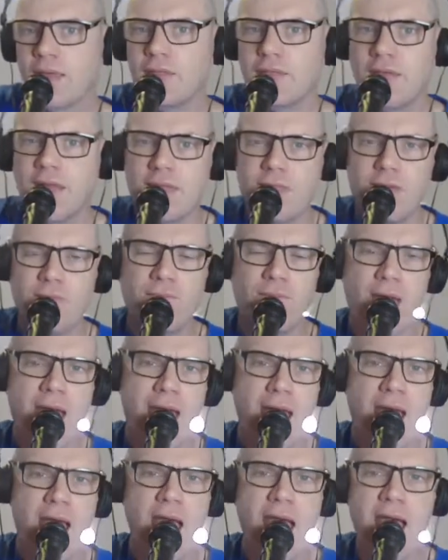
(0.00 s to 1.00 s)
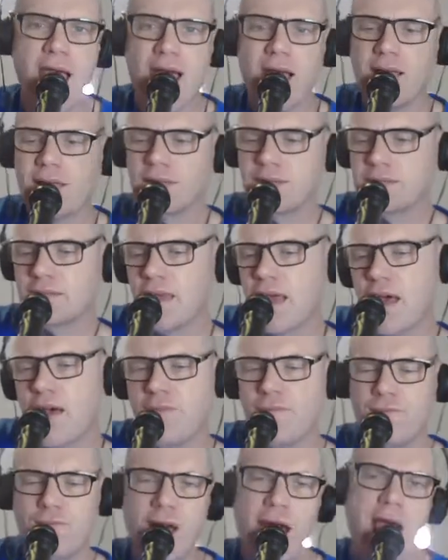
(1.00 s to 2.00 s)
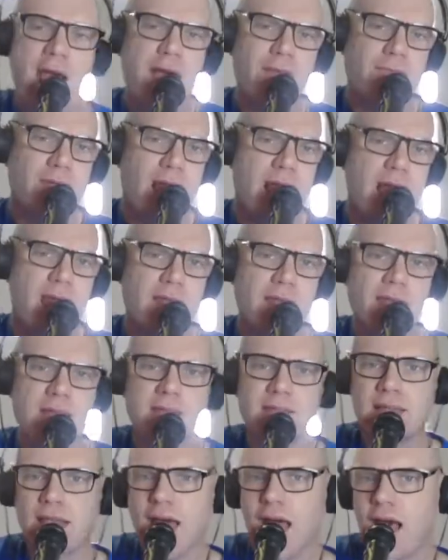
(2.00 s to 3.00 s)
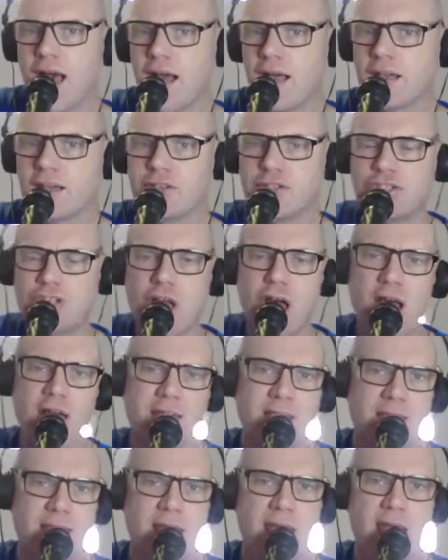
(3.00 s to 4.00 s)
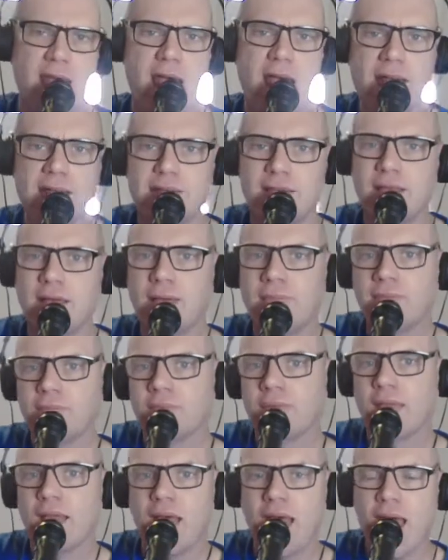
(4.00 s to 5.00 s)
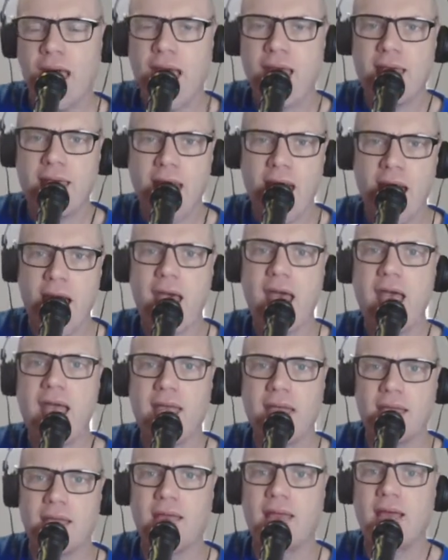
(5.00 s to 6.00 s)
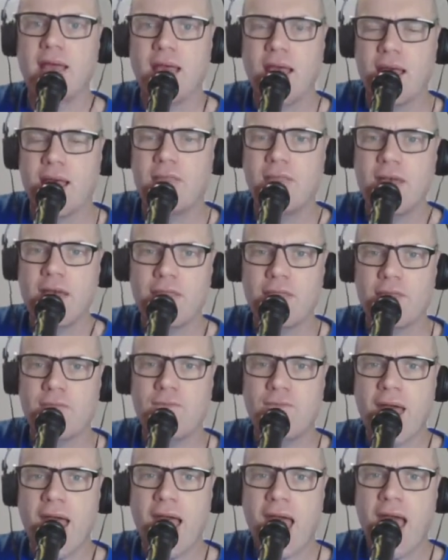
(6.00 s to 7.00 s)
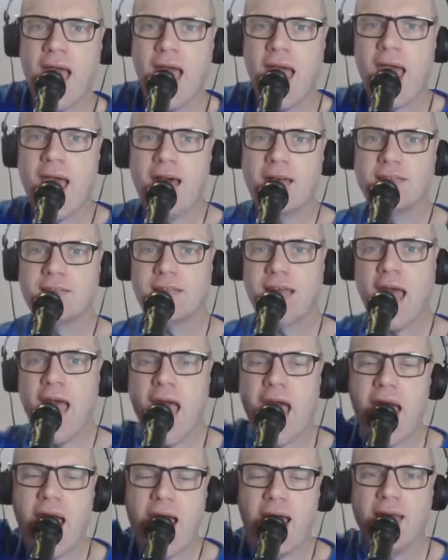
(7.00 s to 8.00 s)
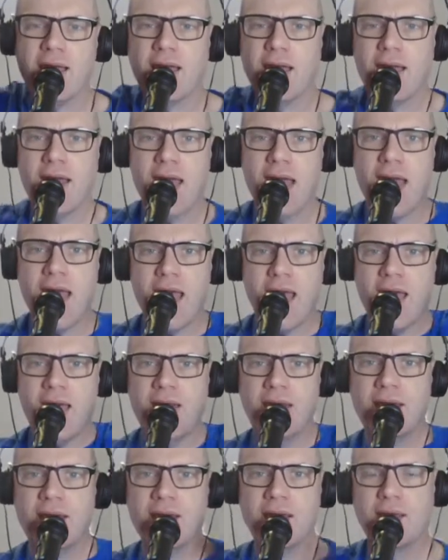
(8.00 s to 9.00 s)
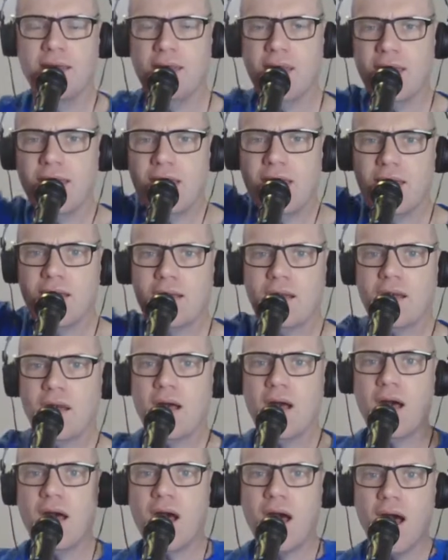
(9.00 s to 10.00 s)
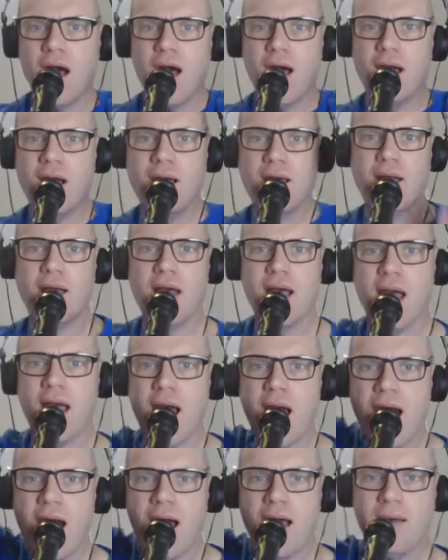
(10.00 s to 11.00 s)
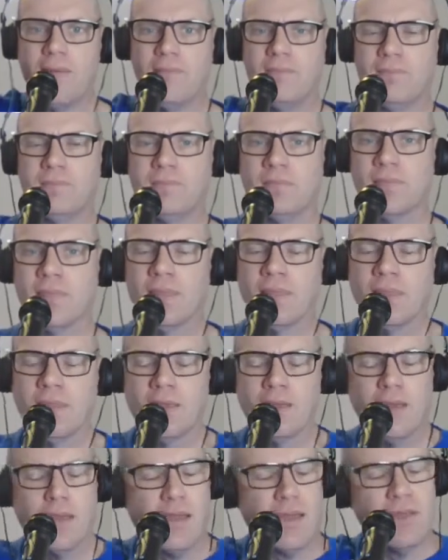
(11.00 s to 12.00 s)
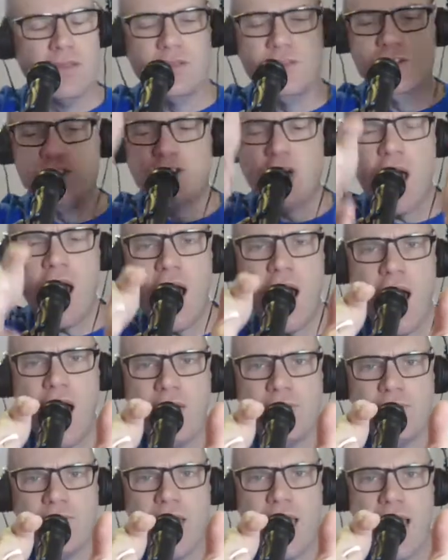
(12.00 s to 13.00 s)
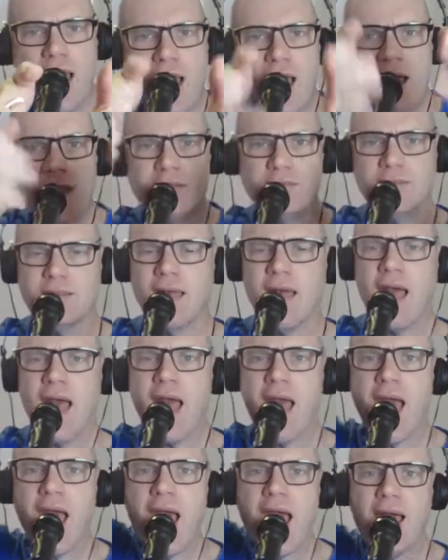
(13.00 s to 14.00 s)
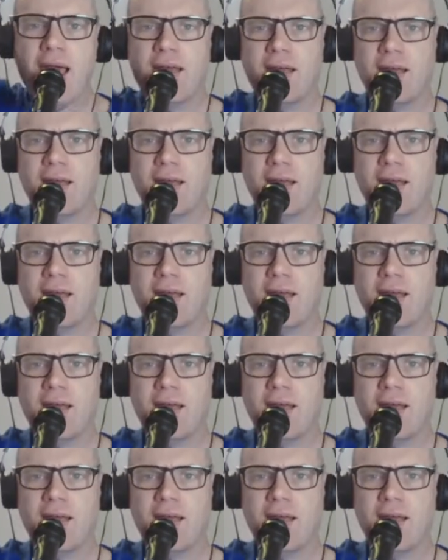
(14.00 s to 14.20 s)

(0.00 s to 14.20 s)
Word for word: they're the vowels. Five letters, long and short sounds. Hey, hey, they're the vowels. A, E, I, O, A. The short vowels. A,